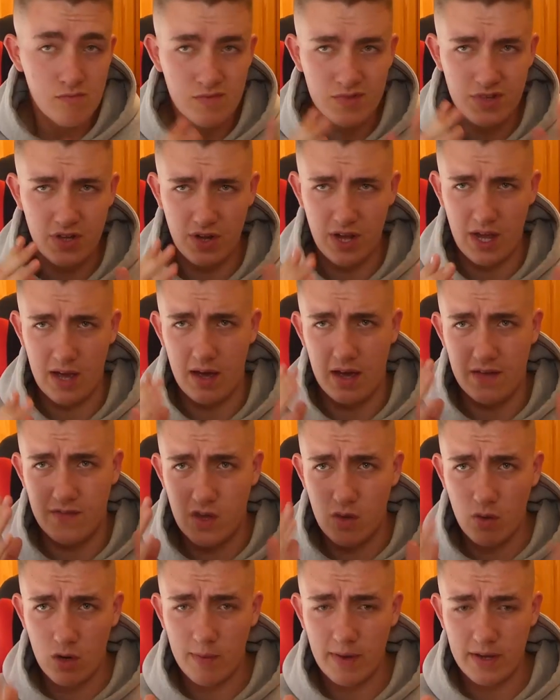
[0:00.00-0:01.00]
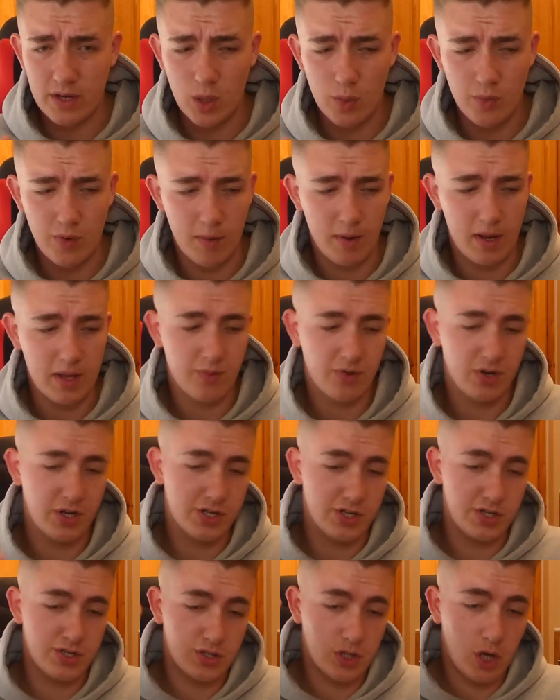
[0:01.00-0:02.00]
So yeah, if you want to make your Premier League
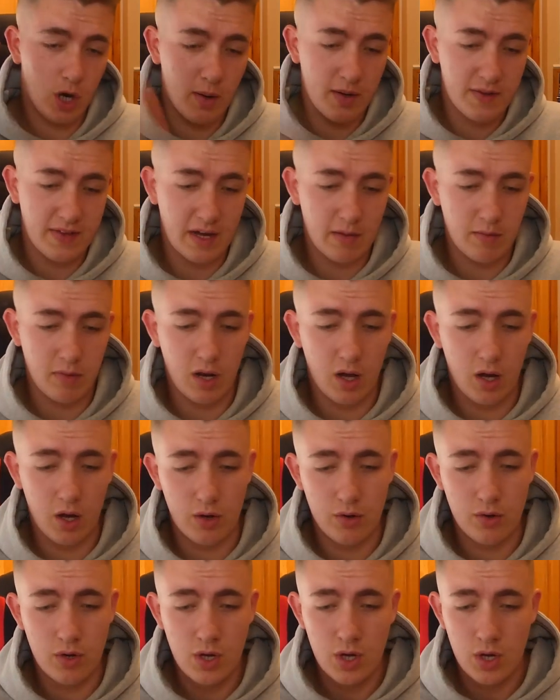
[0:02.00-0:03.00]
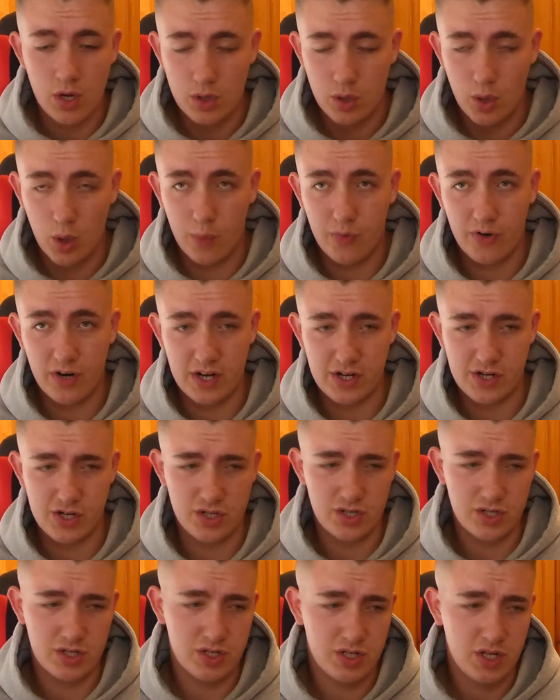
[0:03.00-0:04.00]
predictions, comment down below your
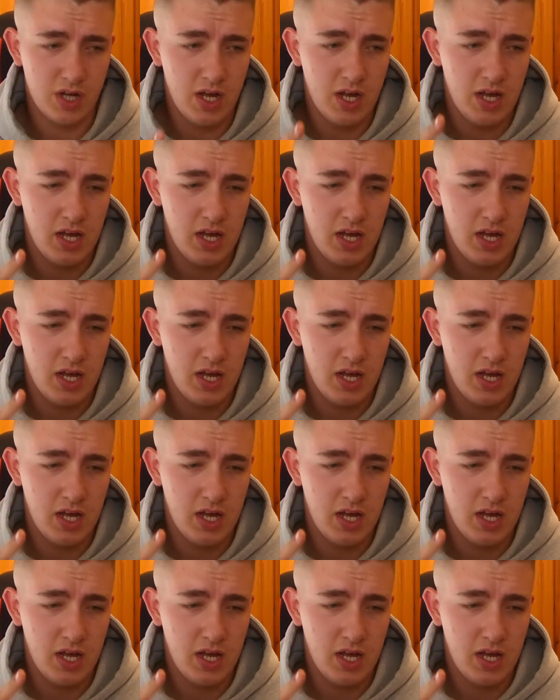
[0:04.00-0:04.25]
predictions,